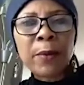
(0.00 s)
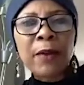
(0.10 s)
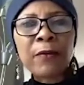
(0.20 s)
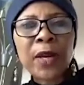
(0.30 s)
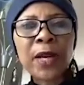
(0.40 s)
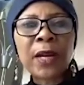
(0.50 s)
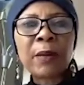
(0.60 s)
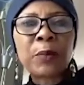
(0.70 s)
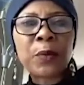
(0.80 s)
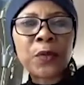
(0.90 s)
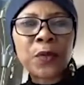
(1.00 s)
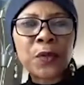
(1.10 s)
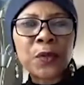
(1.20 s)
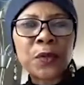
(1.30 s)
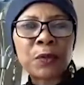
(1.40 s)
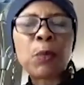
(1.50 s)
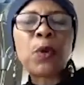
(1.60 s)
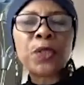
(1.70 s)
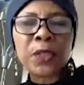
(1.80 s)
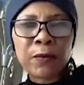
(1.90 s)
Africa can produce
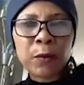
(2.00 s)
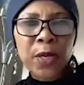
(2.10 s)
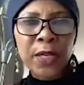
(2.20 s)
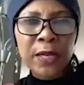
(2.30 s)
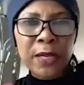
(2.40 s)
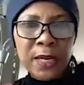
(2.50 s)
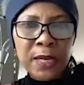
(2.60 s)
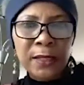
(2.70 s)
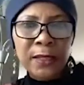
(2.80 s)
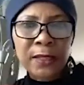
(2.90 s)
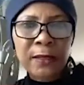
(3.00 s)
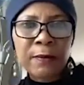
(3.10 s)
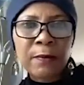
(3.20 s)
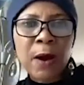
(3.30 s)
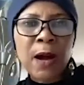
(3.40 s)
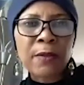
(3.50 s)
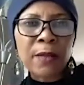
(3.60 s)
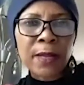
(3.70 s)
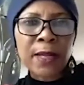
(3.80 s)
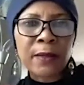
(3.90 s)
most of what it needs,
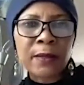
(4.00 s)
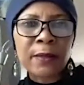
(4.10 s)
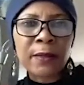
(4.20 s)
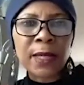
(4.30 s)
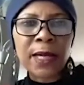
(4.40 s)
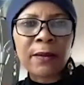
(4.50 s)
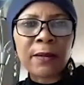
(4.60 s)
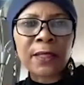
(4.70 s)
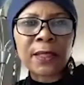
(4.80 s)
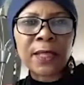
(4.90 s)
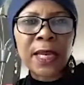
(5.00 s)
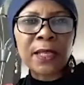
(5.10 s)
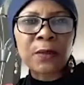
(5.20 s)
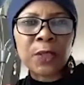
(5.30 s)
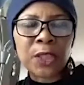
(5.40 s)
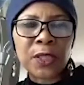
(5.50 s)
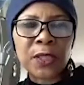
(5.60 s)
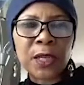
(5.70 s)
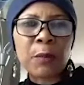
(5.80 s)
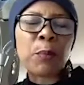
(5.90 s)
rather than the current state, which
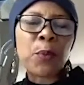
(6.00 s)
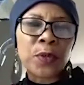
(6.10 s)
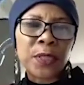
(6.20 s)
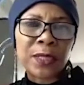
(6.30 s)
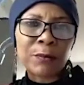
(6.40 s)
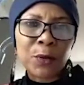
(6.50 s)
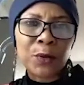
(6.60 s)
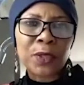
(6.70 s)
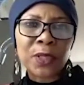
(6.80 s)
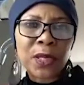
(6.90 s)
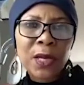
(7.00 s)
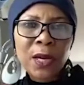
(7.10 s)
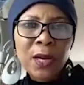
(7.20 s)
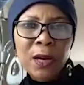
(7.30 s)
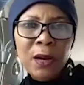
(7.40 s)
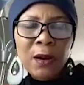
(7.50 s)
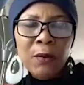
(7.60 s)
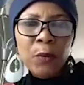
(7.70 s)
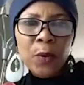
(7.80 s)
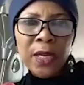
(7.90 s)
is importing most
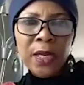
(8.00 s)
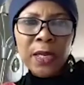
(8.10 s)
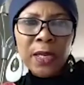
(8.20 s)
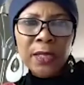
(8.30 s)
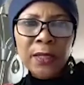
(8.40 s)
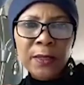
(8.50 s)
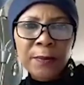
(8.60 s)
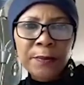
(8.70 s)
of what it needs.